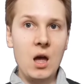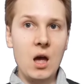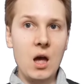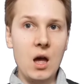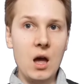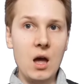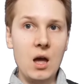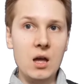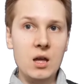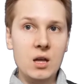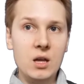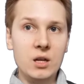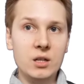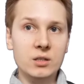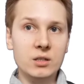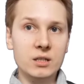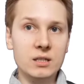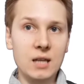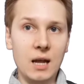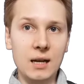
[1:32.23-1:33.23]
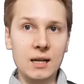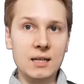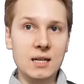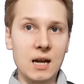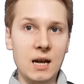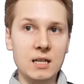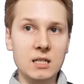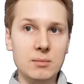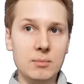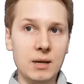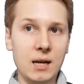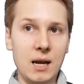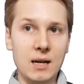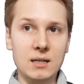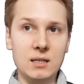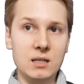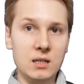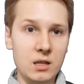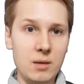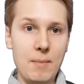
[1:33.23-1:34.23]
To sanitize them
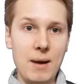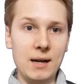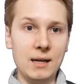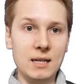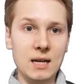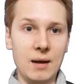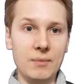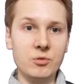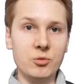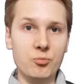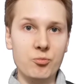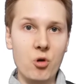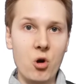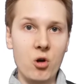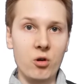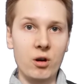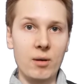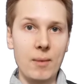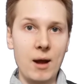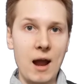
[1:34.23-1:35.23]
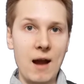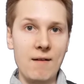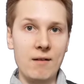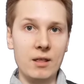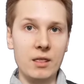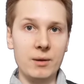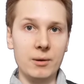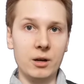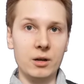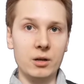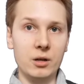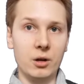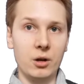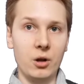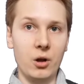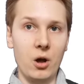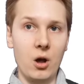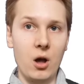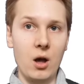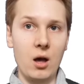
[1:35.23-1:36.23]
against the many types of programmer error that can
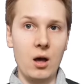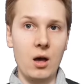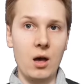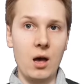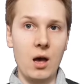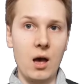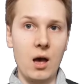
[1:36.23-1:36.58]
occur.